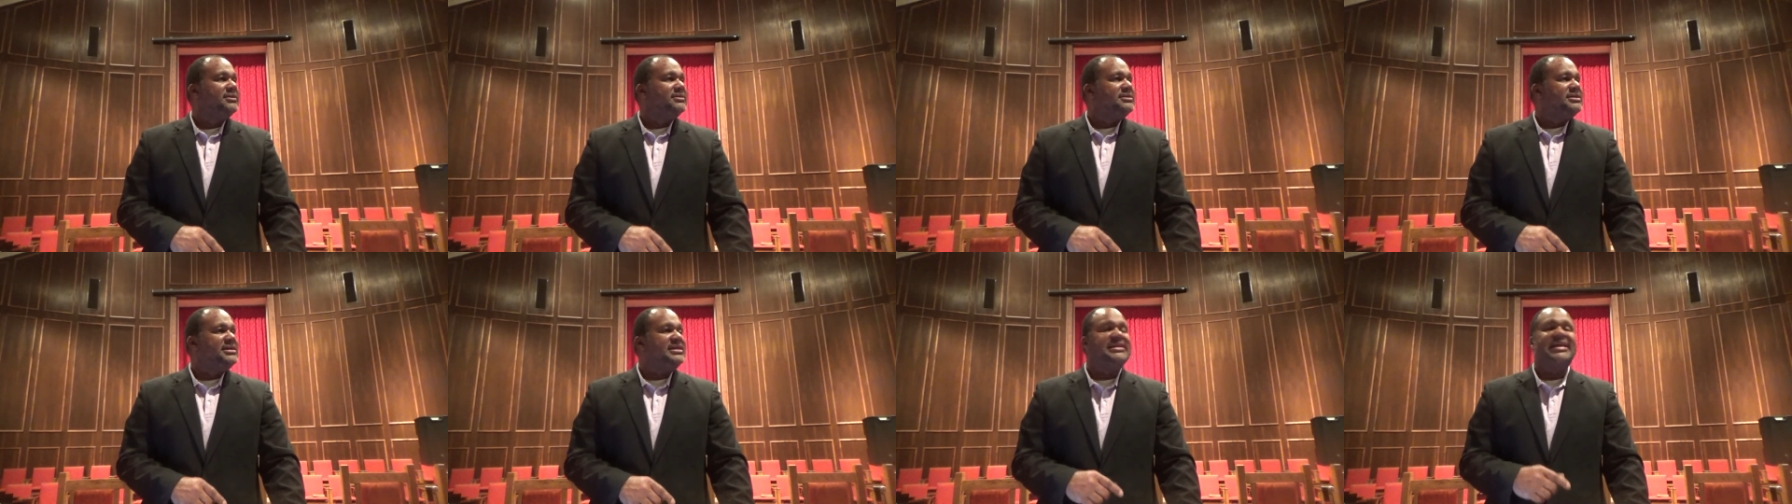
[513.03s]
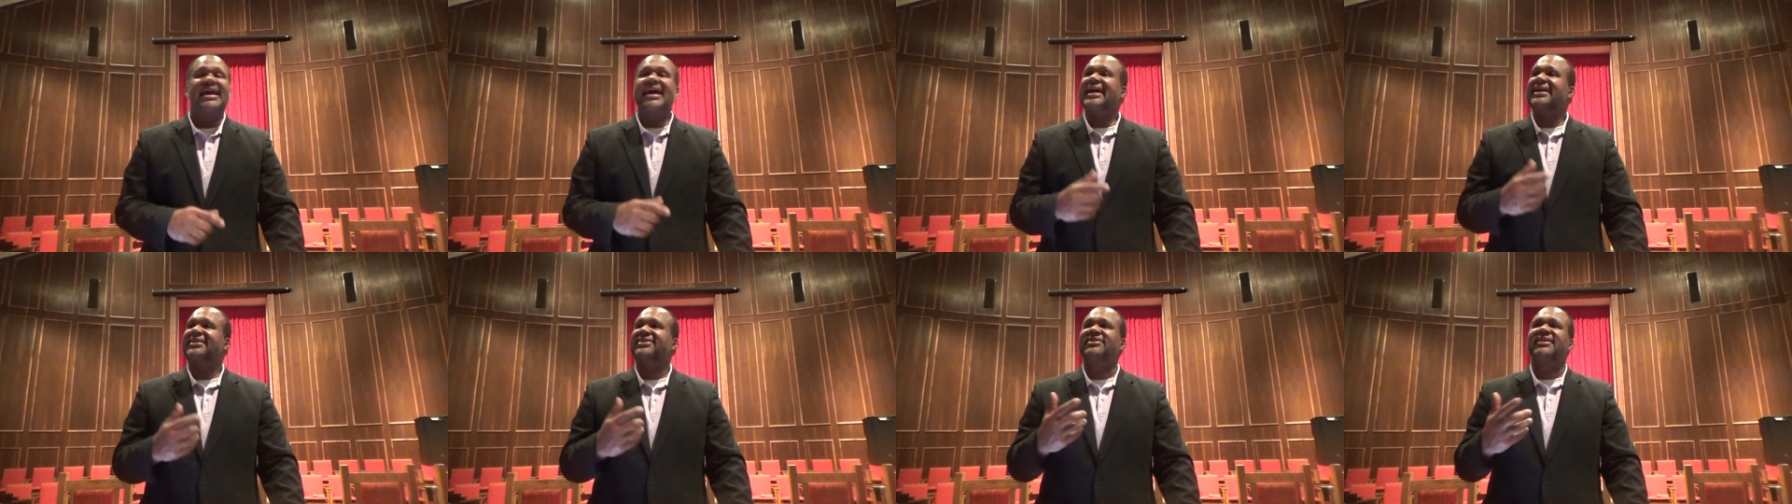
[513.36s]

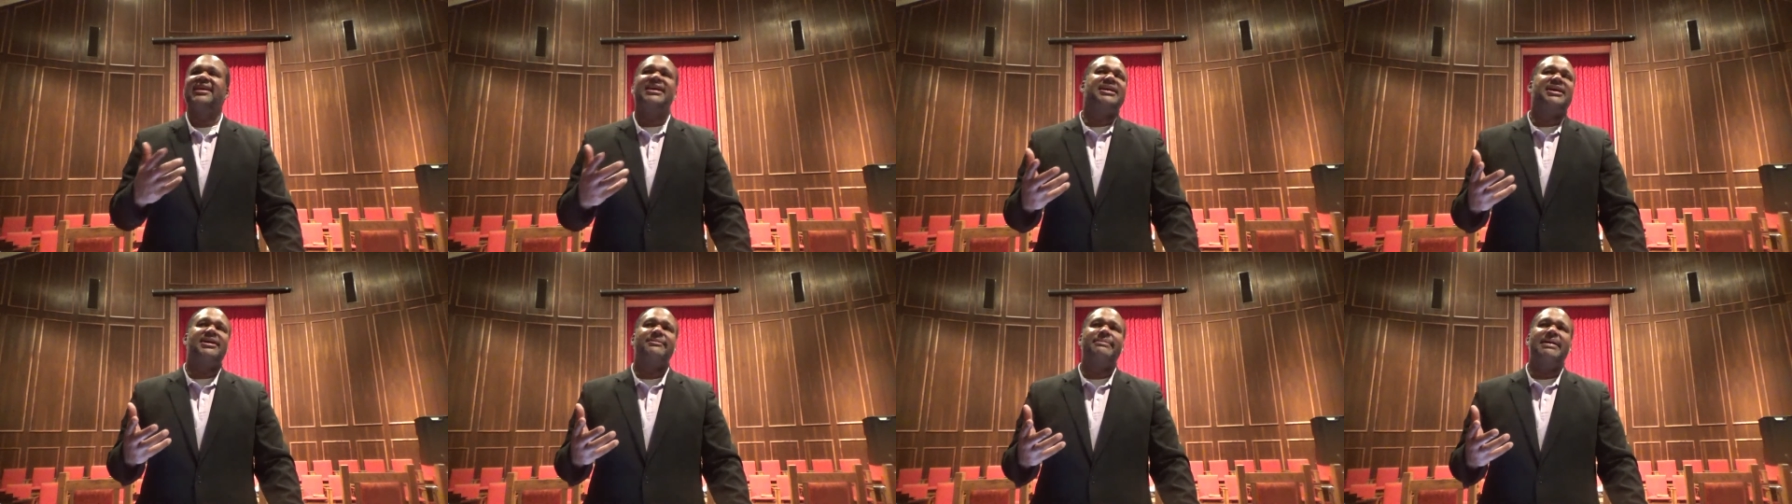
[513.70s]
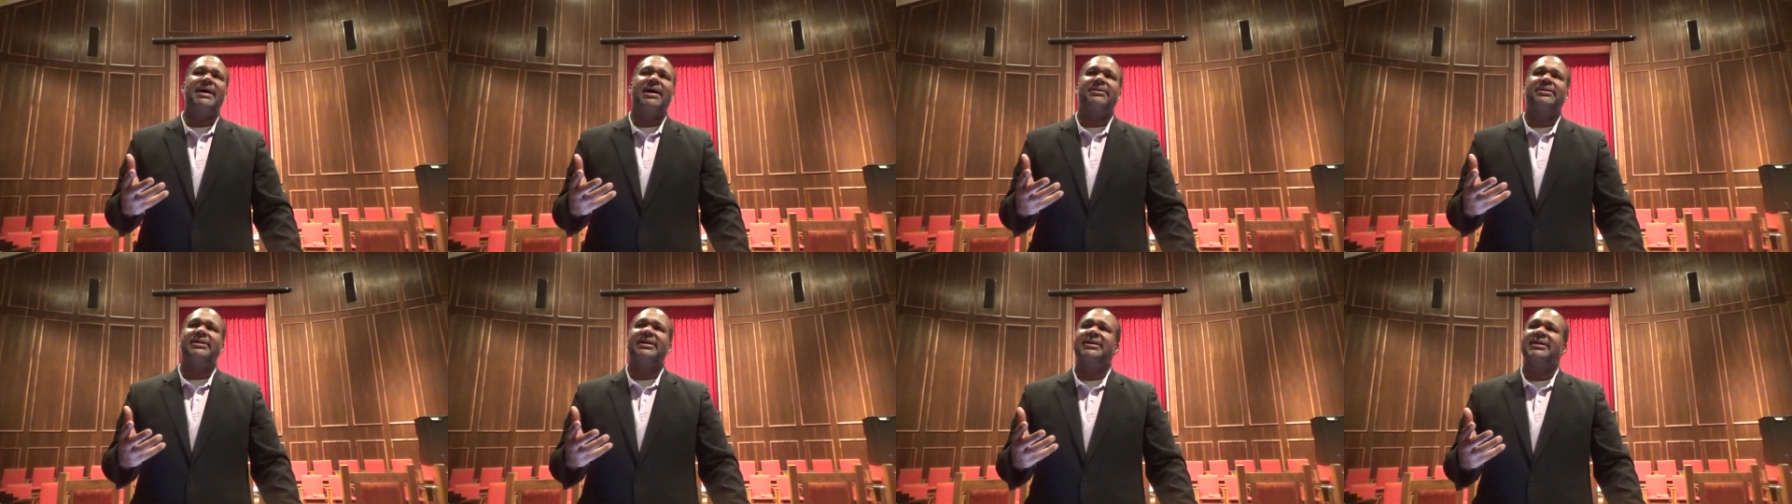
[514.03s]
Today, think about it.